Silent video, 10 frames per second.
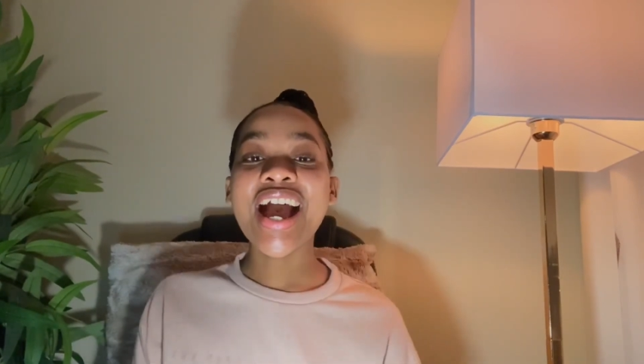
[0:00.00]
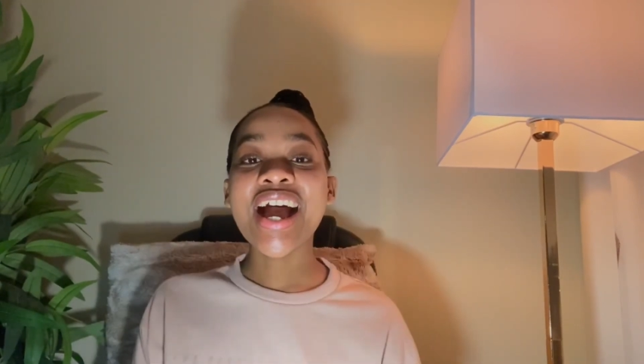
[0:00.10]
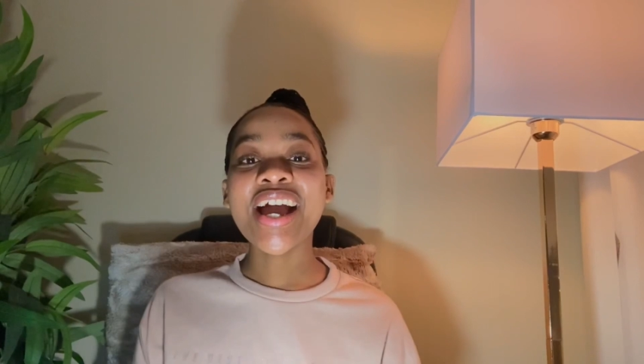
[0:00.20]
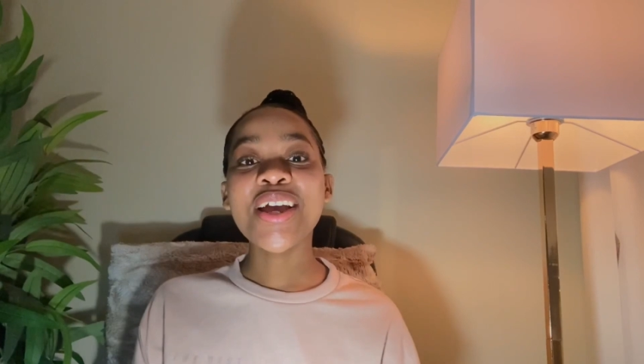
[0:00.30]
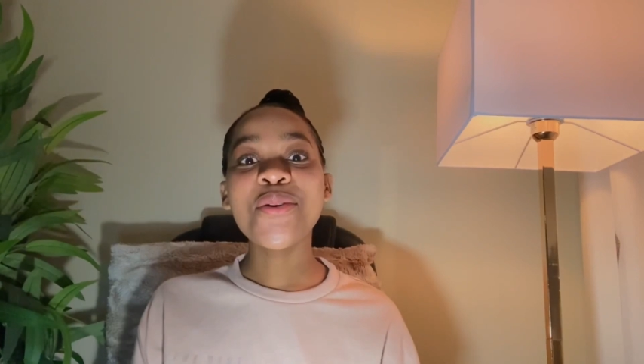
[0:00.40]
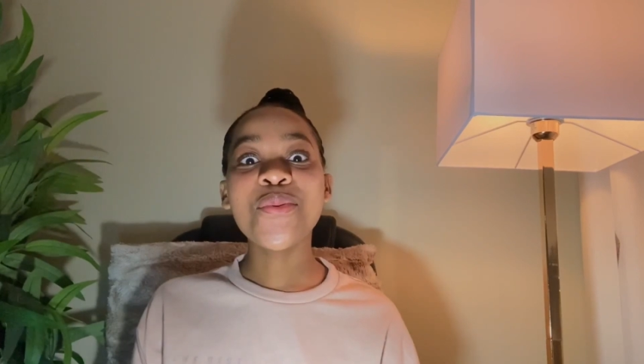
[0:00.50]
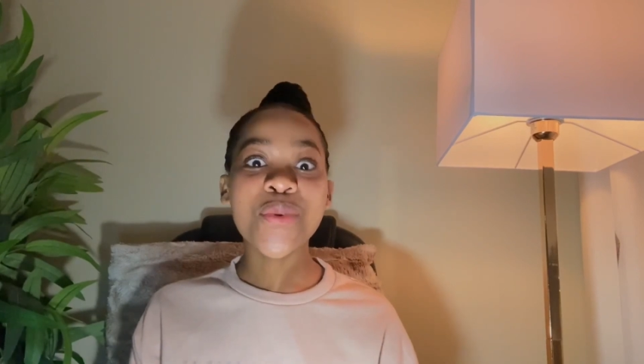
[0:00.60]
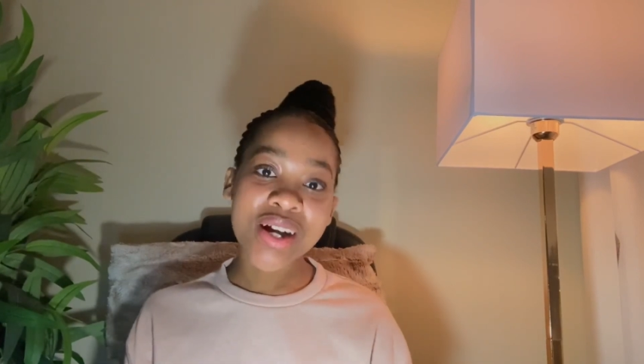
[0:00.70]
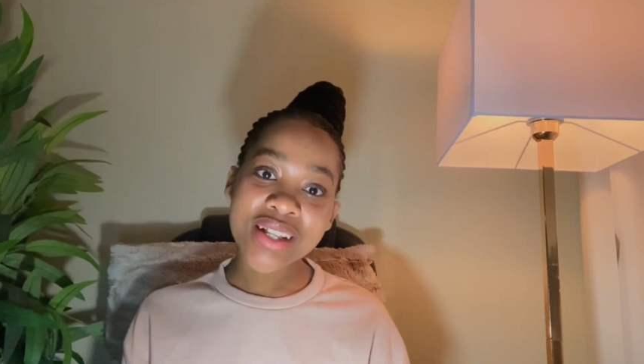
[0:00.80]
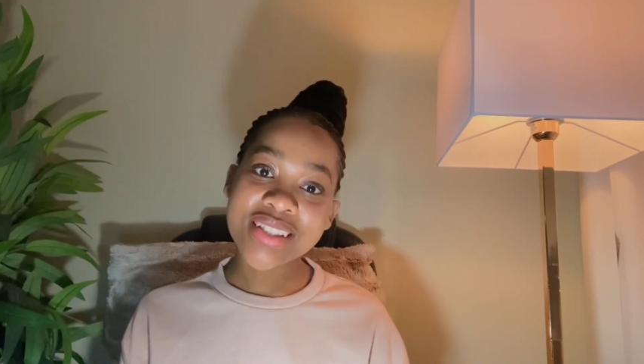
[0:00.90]
I
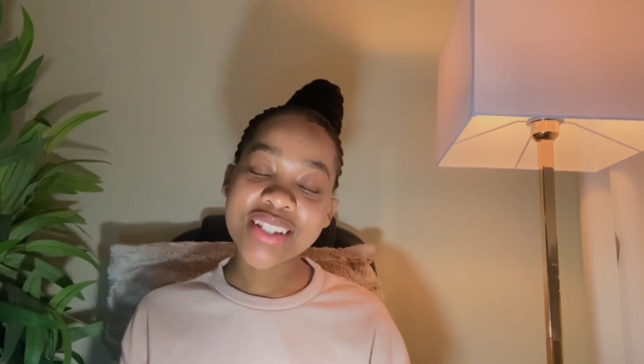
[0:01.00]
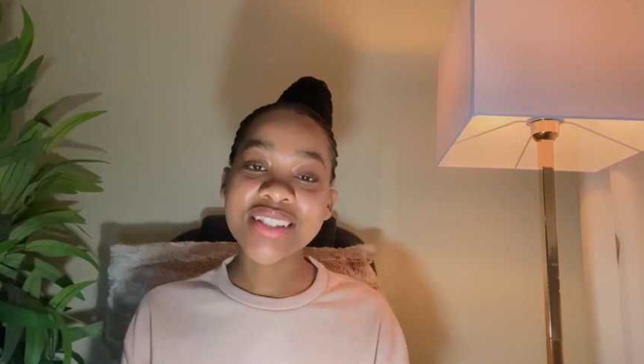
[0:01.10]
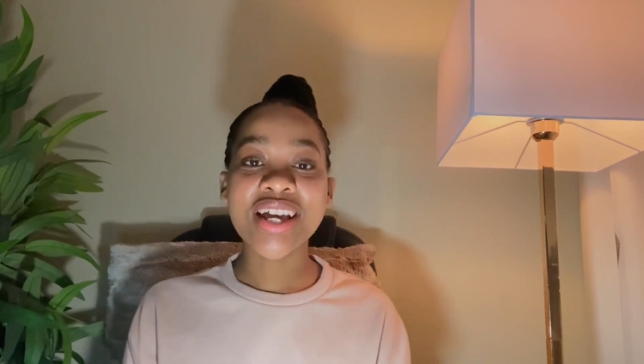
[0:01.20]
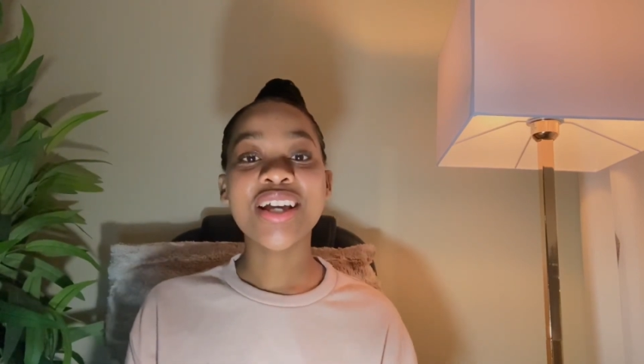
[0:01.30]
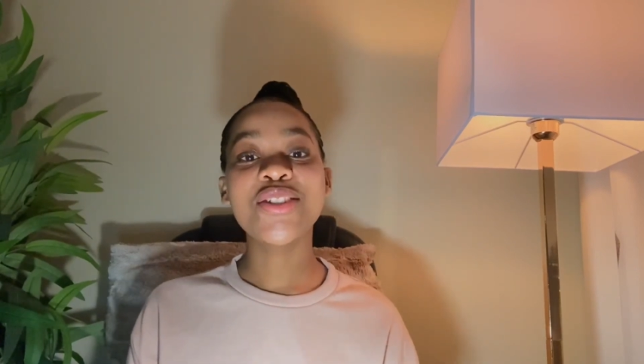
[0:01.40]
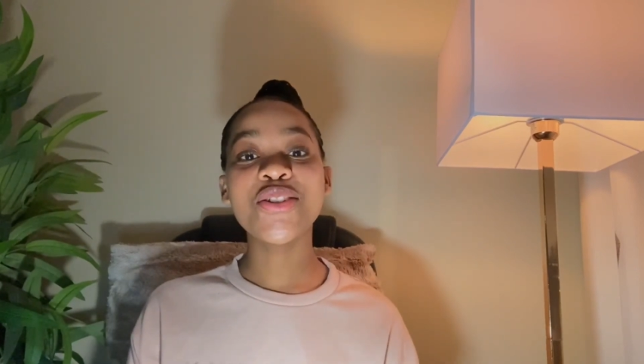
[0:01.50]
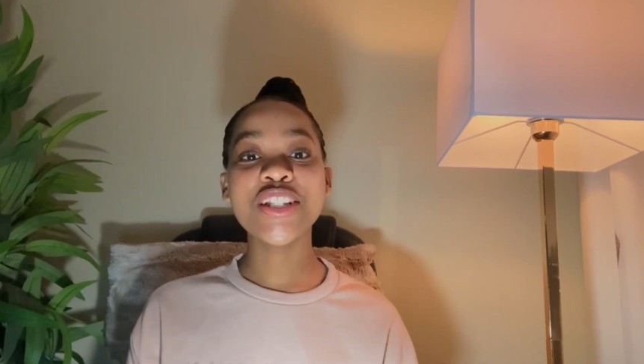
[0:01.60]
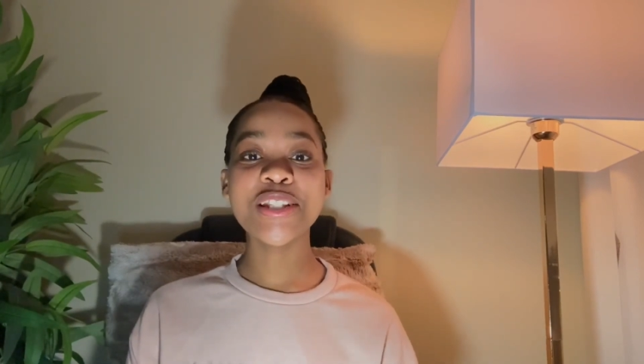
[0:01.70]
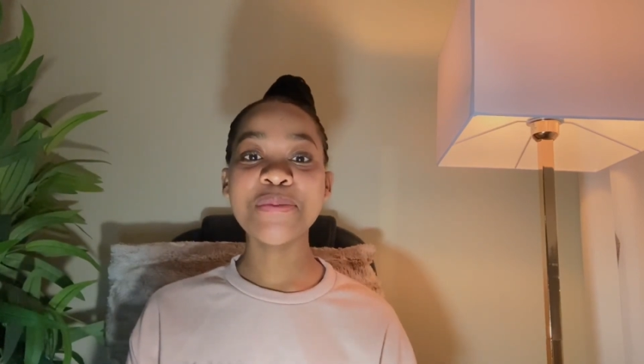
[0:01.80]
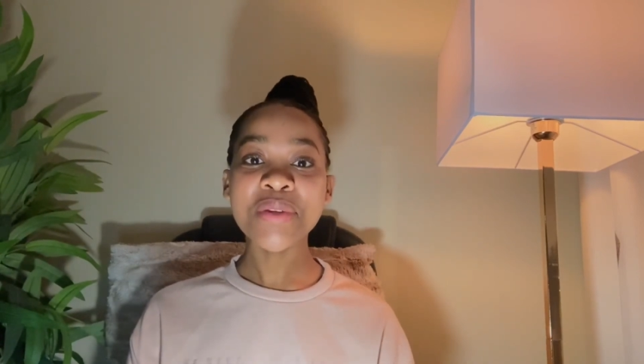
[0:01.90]
want to
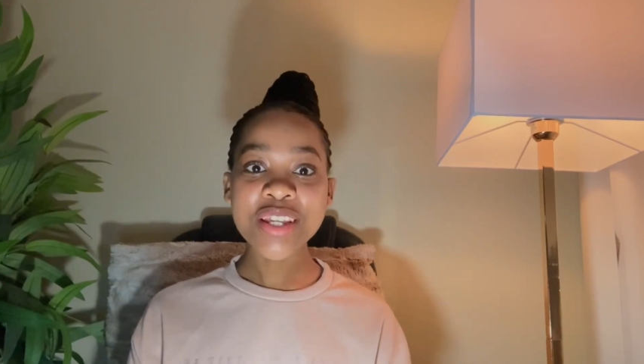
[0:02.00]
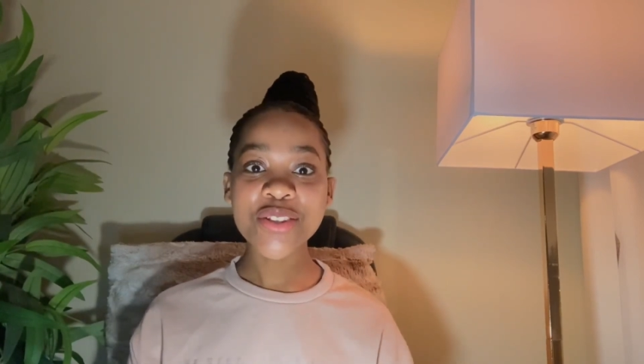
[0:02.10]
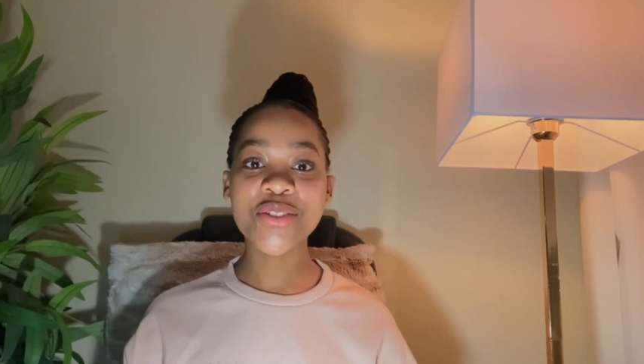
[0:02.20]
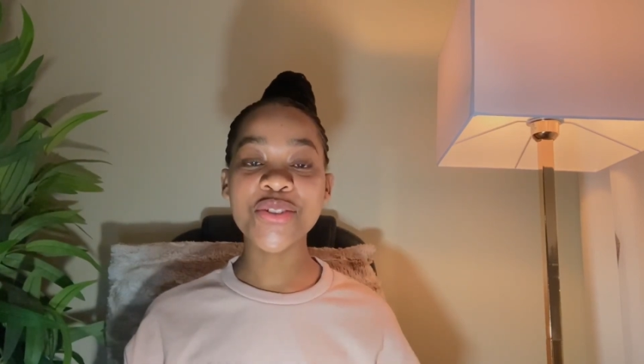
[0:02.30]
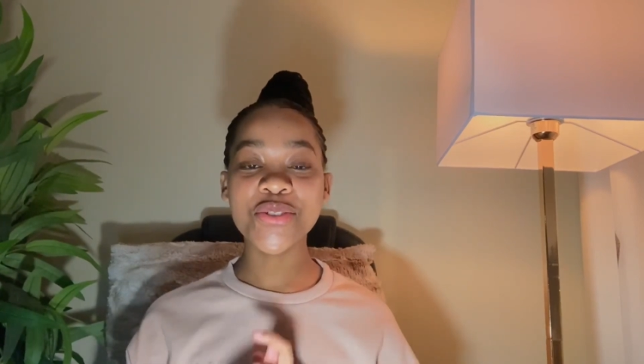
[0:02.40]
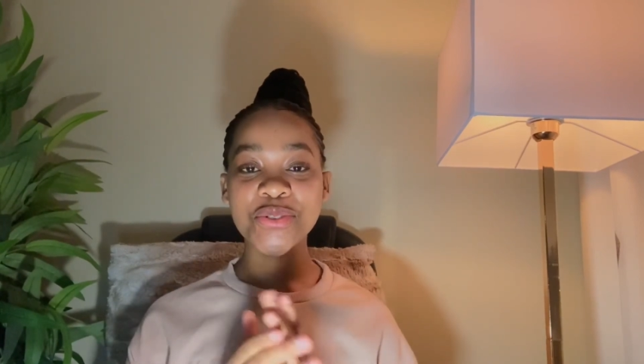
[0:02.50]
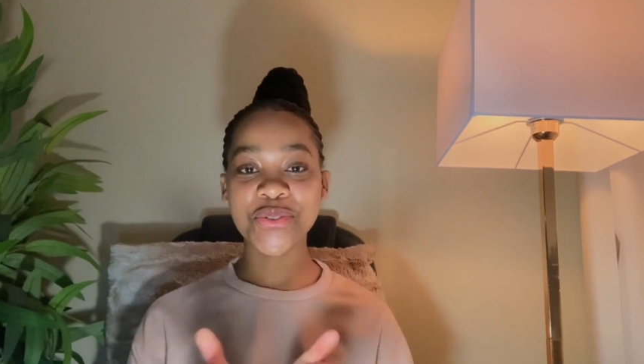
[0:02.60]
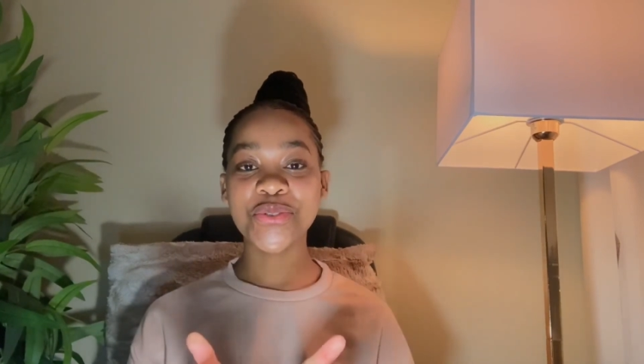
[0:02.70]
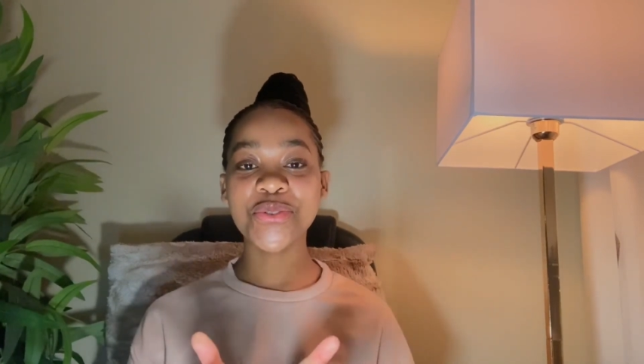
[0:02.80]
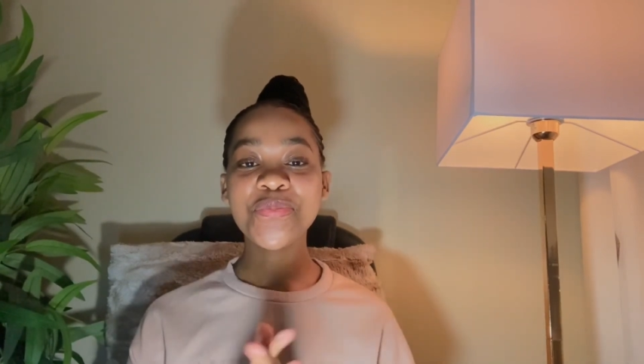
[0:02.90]
speak to
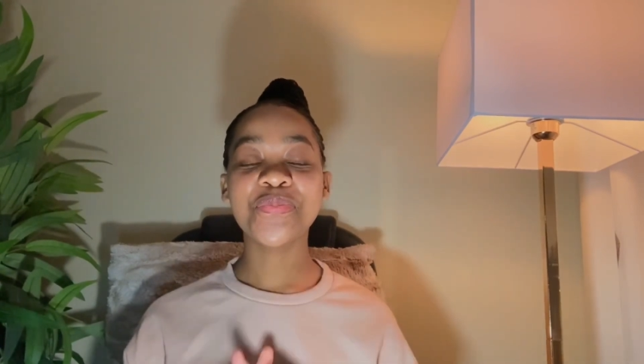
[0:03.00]
you